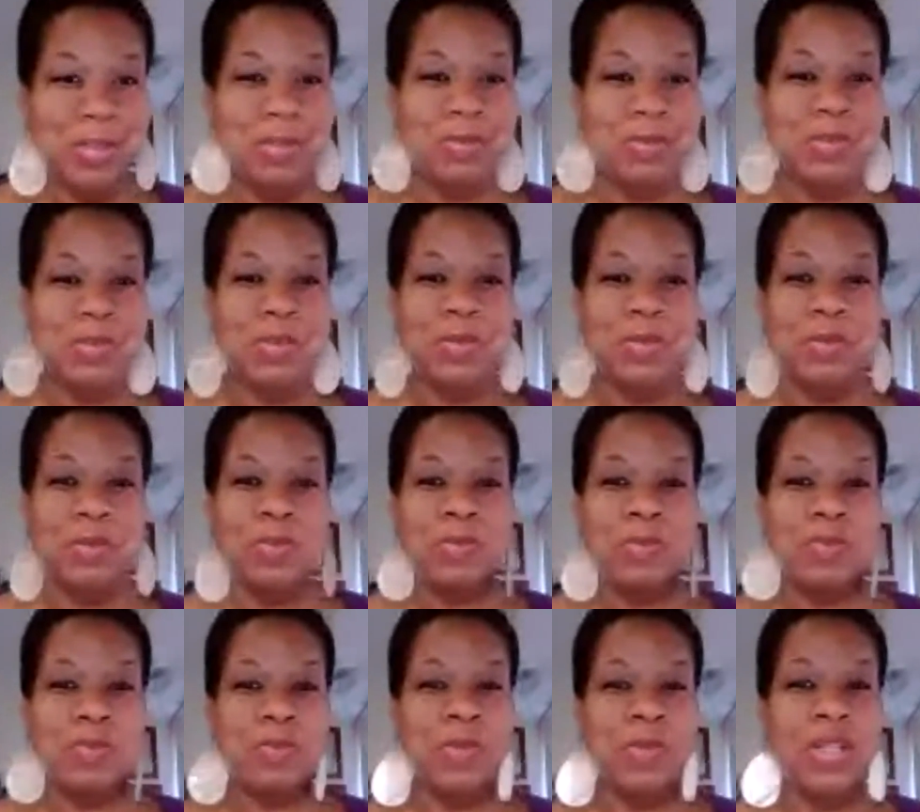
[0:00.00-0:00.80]
If
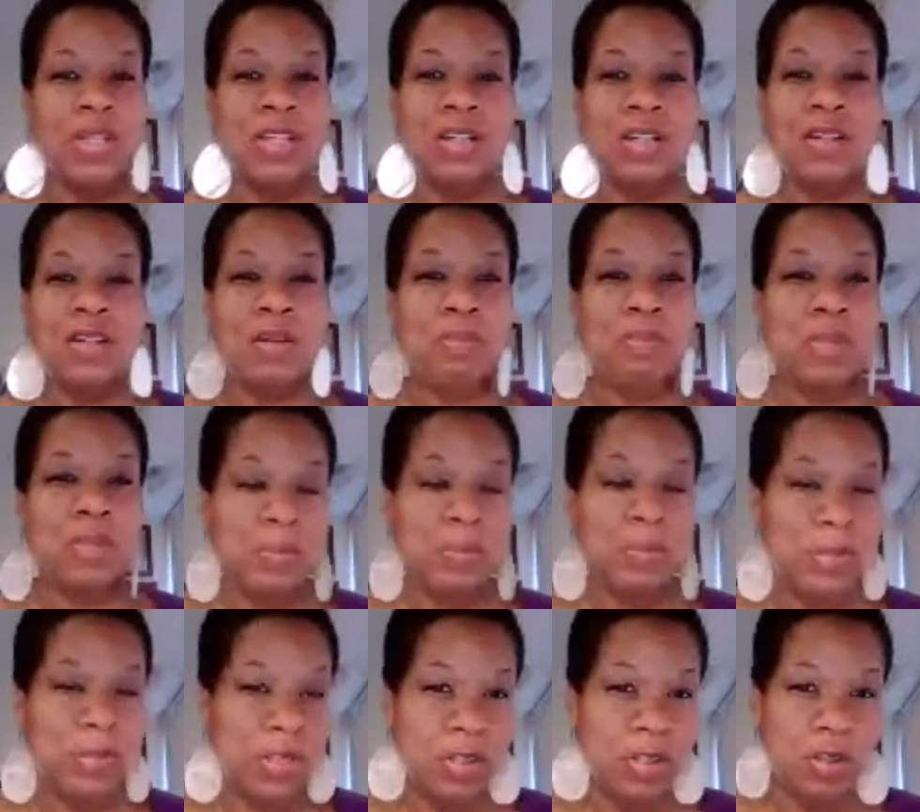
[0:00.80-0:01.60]
you've hit a
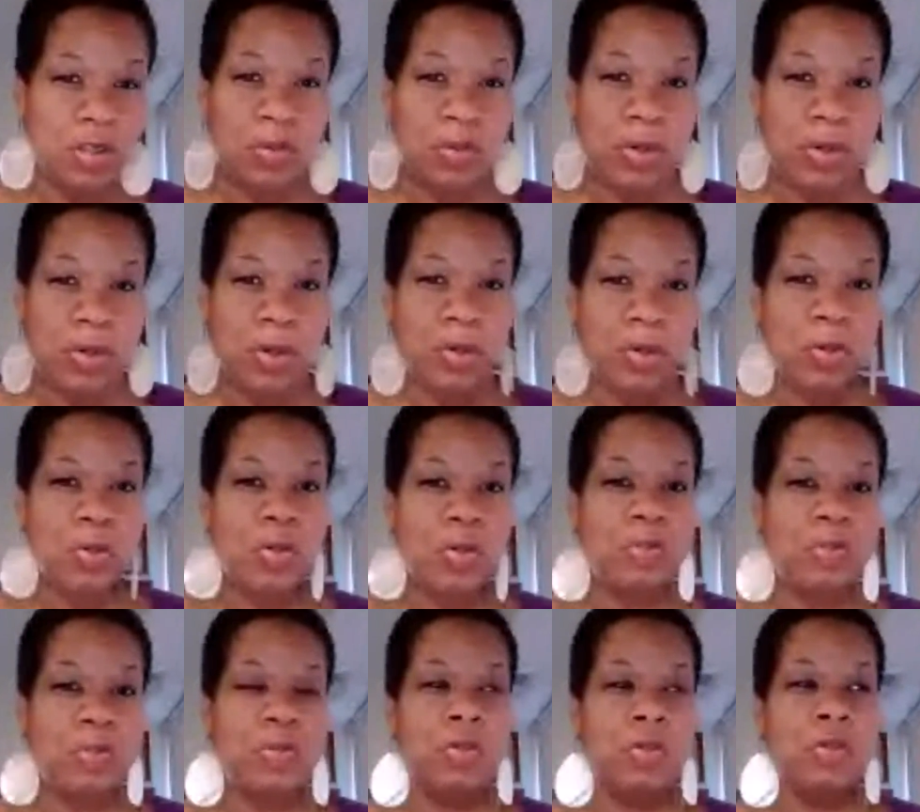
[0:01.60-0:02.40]
bump in your road,
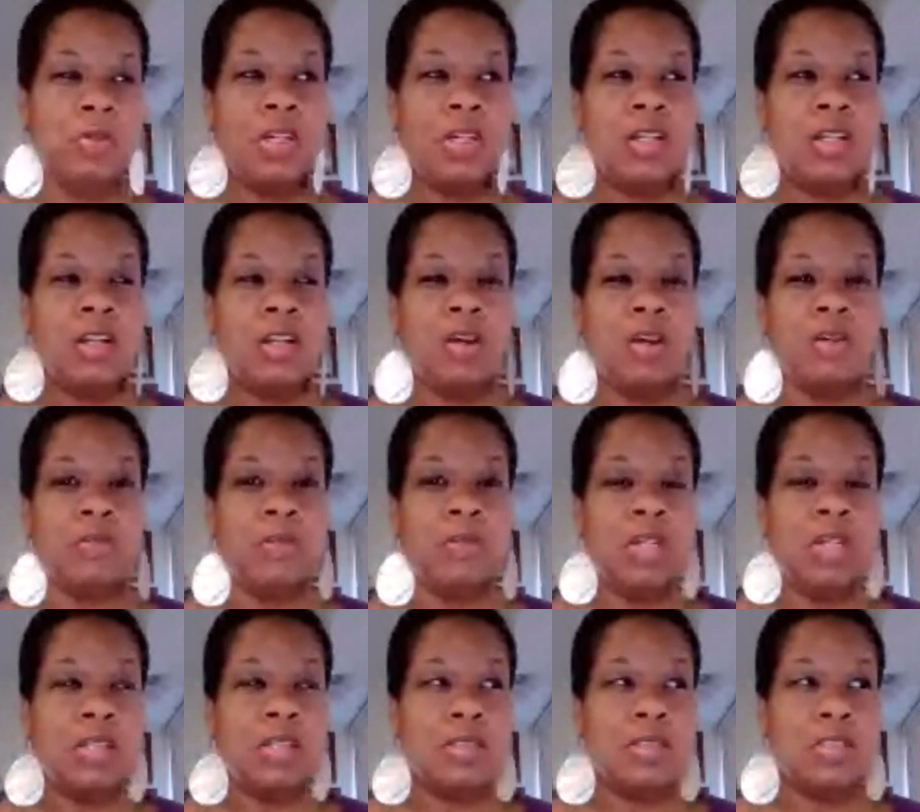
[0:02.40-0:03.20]
if you've hit
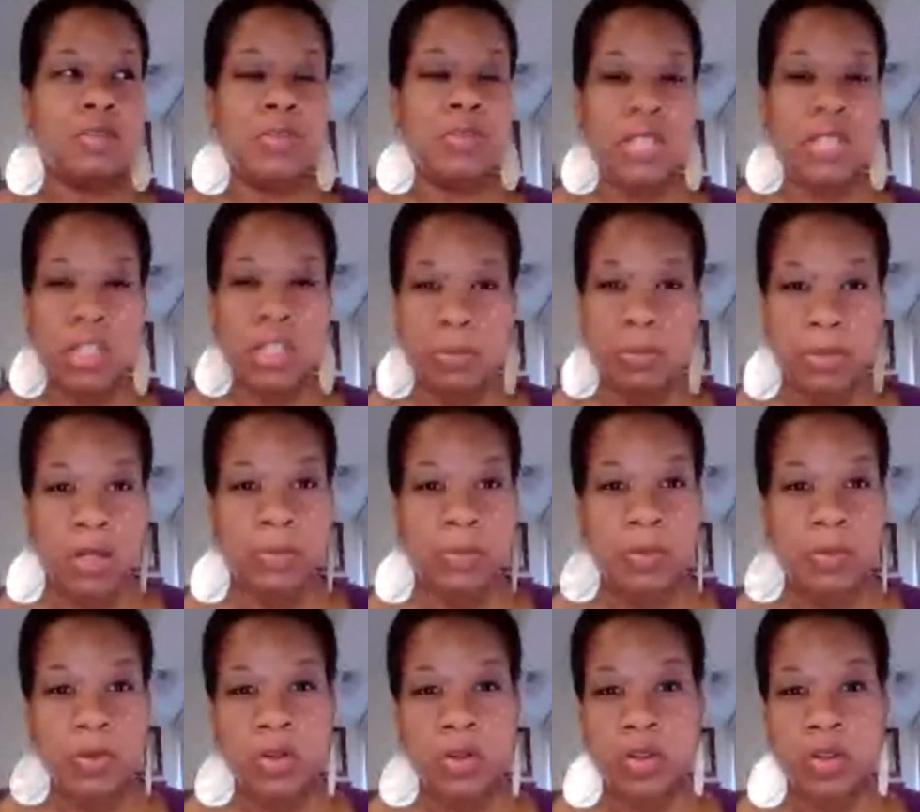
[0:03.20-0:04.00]
a speed
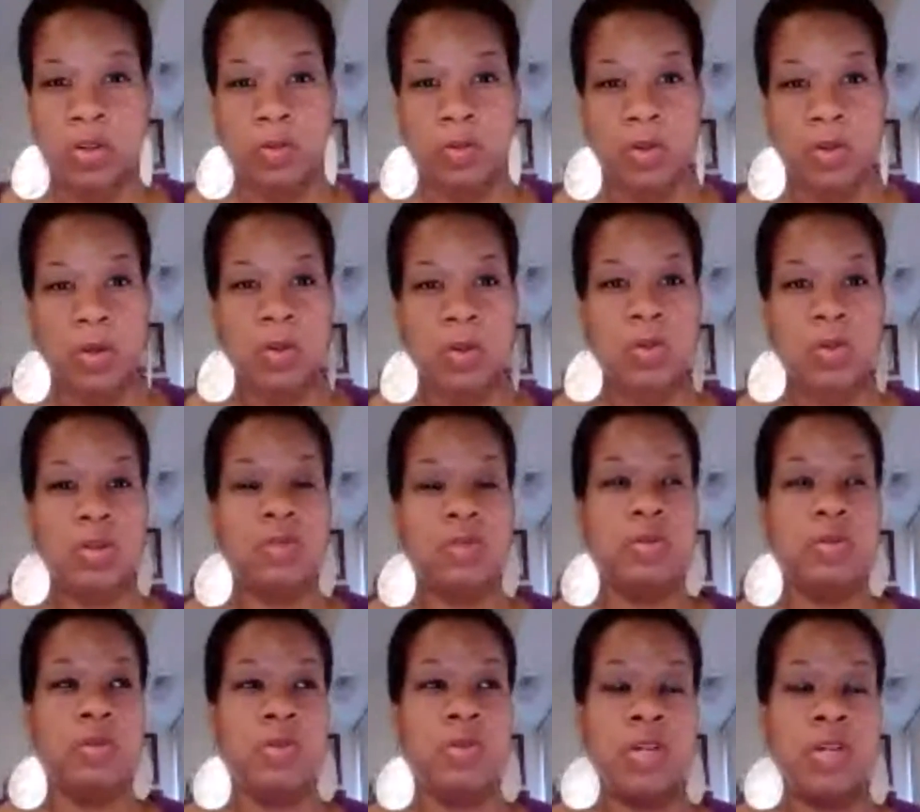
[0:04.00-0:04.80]
bump on your road,
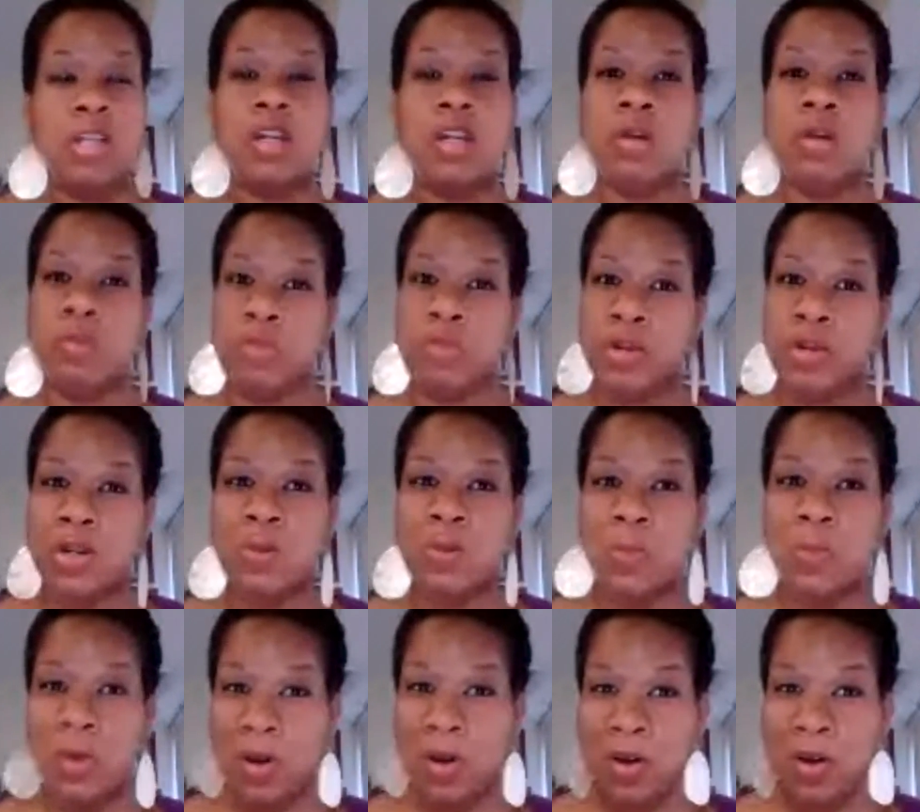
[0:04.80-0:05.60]
if you hit a brick
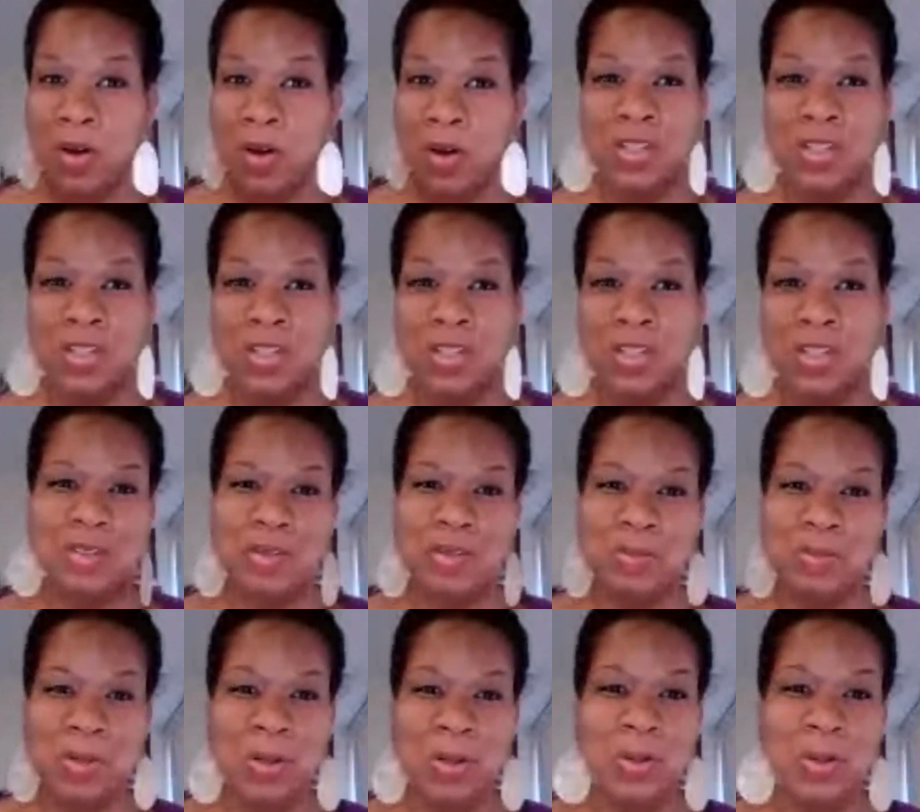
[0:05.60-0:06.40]
wall in
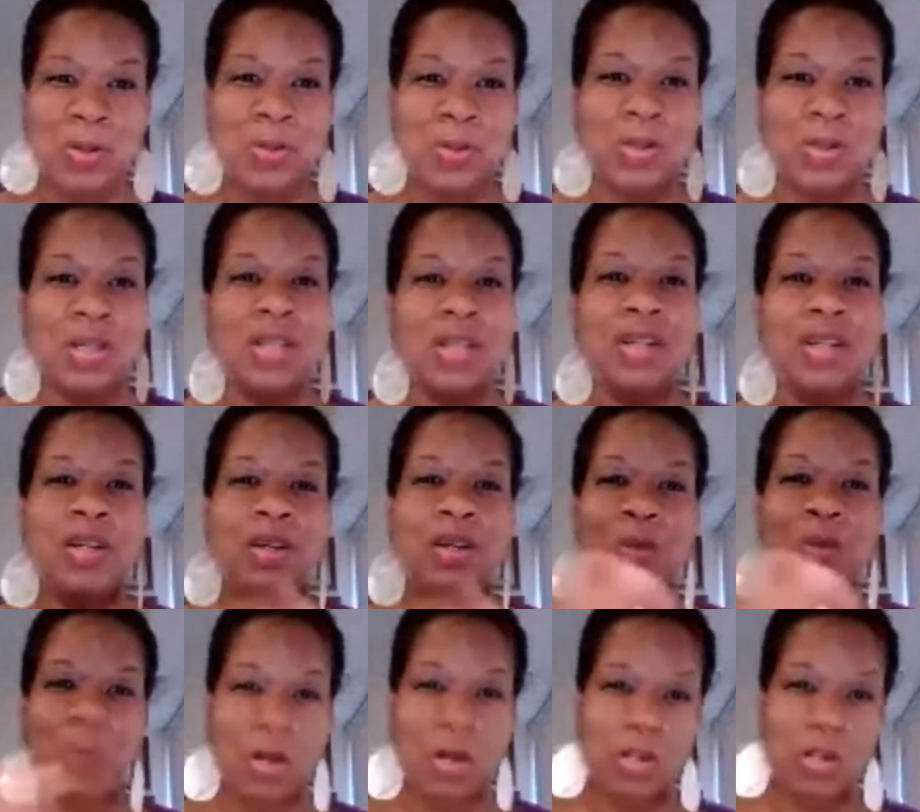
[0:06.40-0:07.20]
your road,
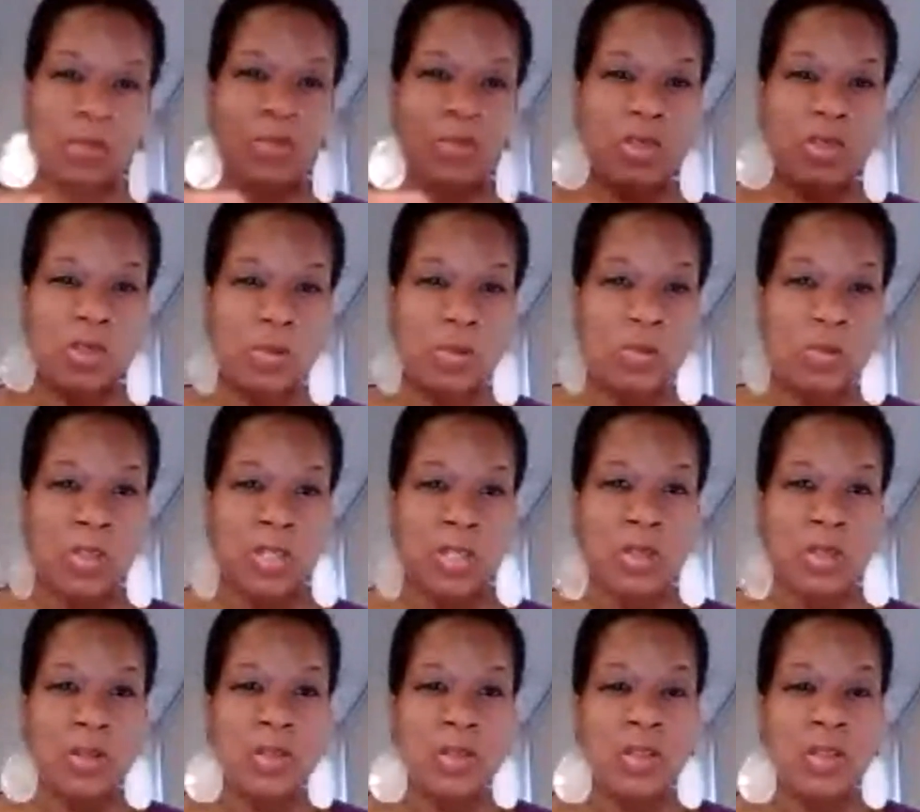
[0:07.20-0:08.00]
welcome to the
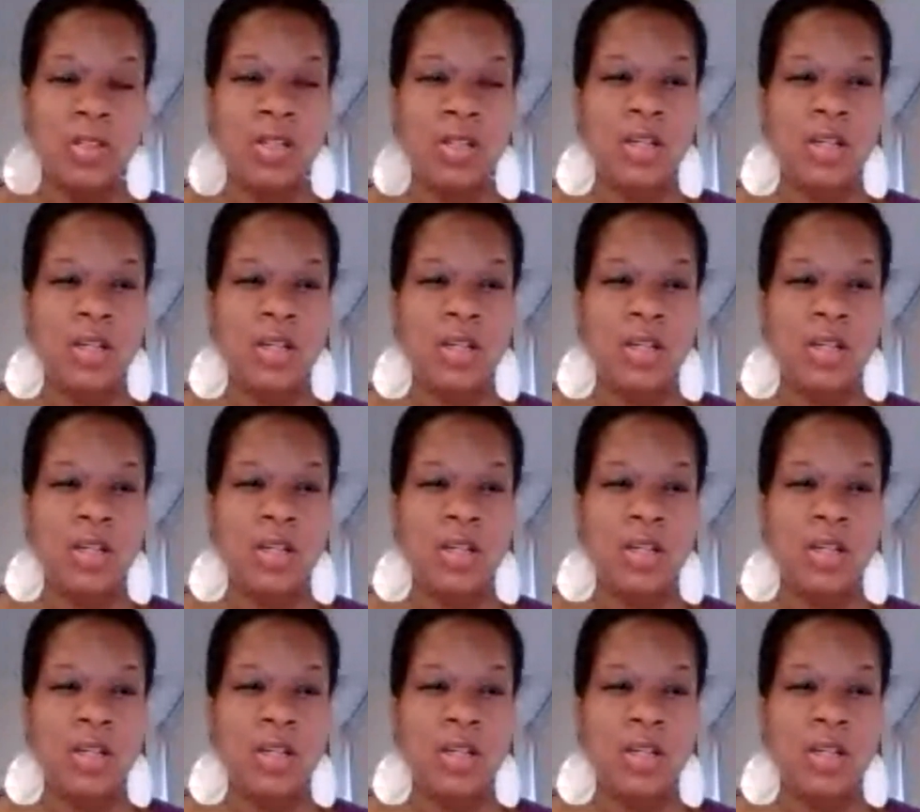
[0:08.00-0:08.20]
real.